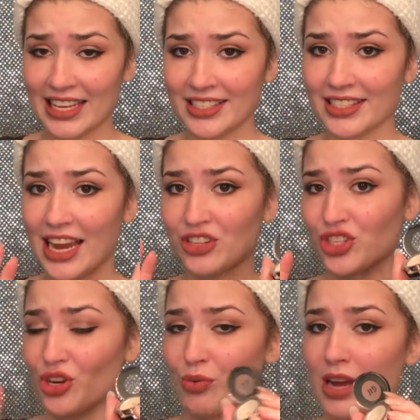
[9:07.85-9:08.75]
this. I
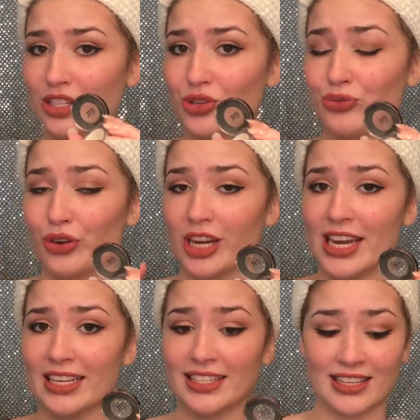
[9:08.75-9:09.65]
just don't want to
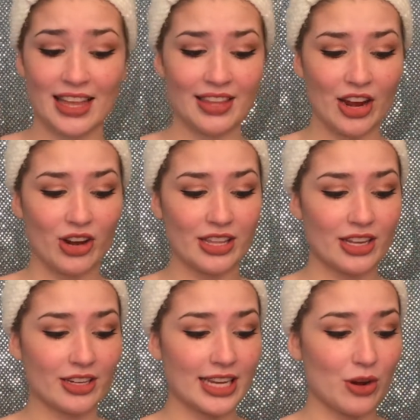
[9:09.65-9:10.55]
forget that they are in
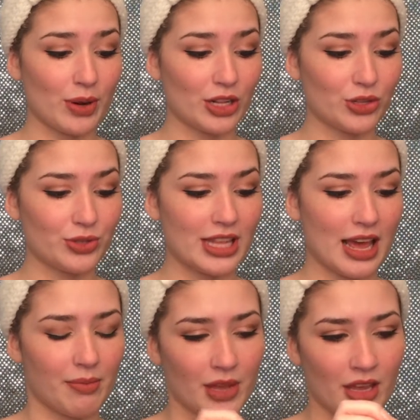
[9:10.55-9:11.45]
there because I don't want to lose
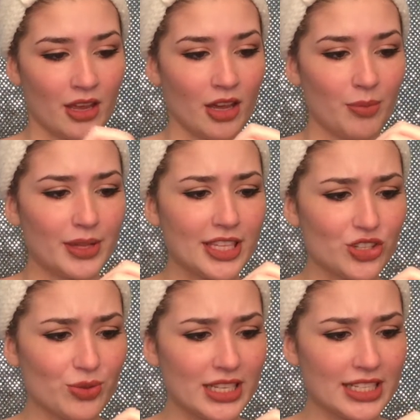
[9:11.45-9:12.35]
them. But
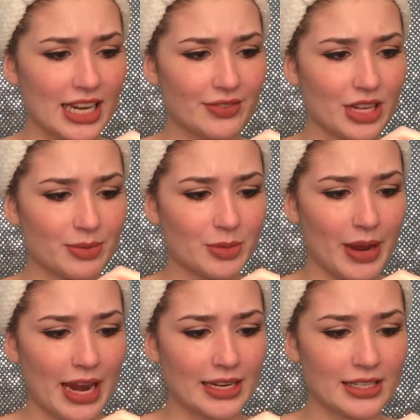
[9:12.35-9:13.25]
this really saves up
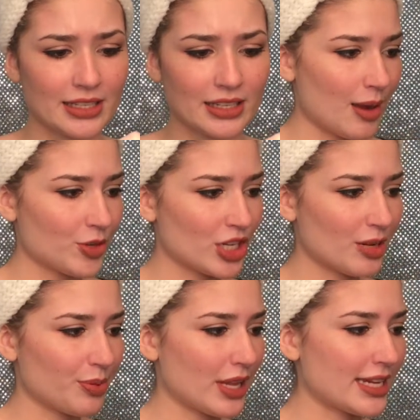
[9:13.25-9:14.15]
space. I'm just
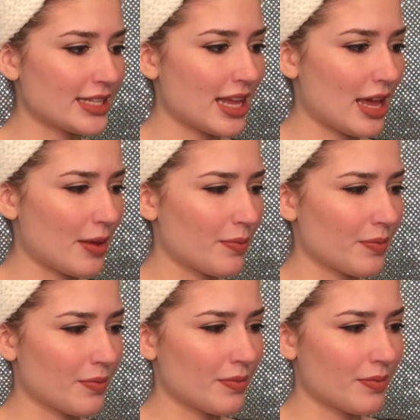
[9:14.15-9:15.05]
gonna place them.